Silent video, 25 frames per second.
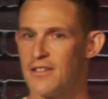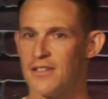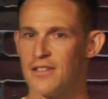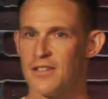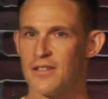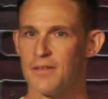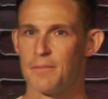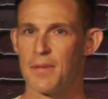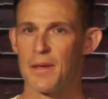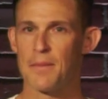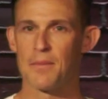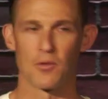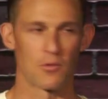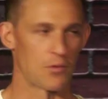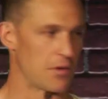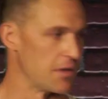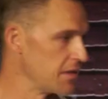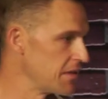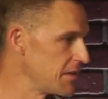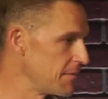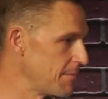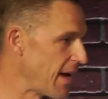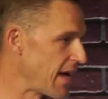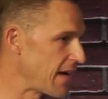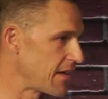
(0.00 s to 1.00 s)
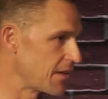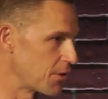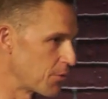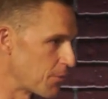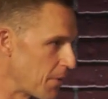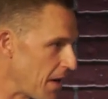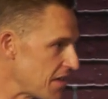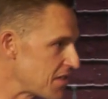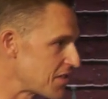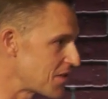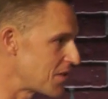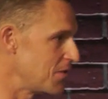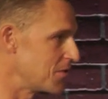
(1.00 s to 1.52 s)
People really making the
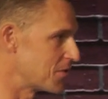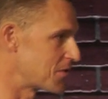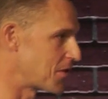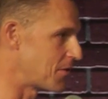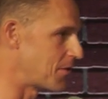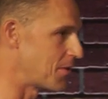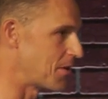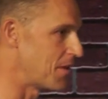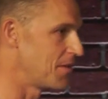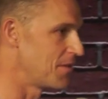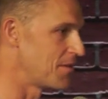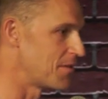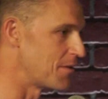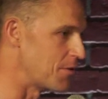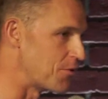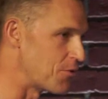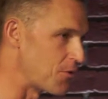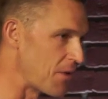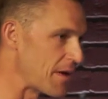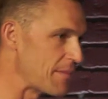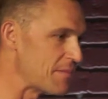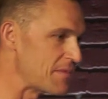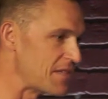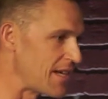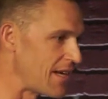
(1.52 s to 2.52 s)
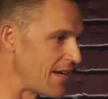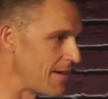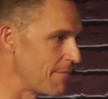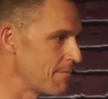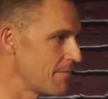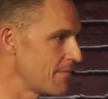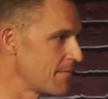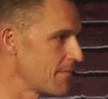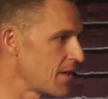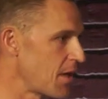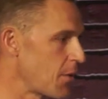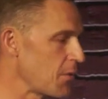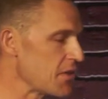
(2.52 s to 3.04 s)
rescues are the, the dream team.
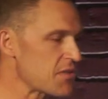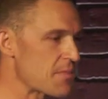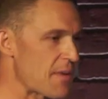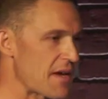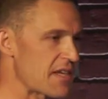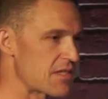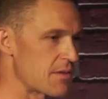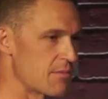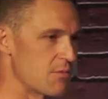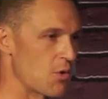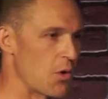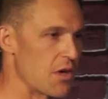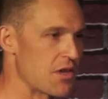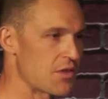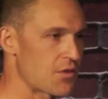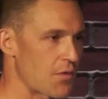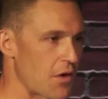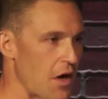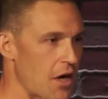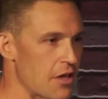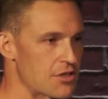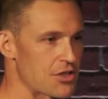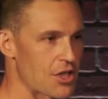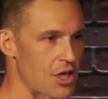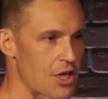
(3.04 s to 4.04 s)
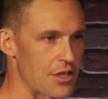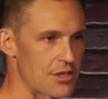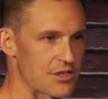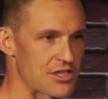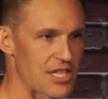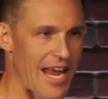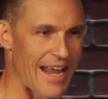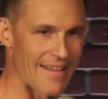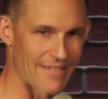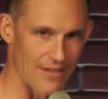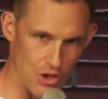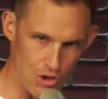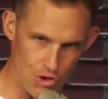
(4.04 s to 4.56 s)
Can we just make some noise for our church
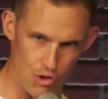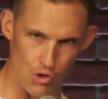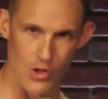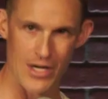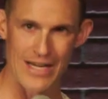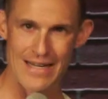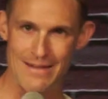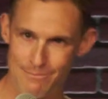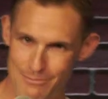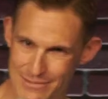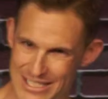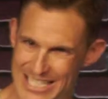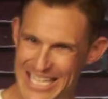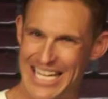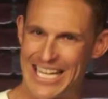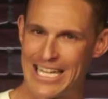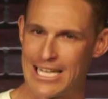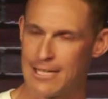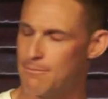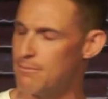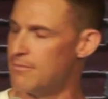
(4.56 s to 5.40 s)
and the dream team?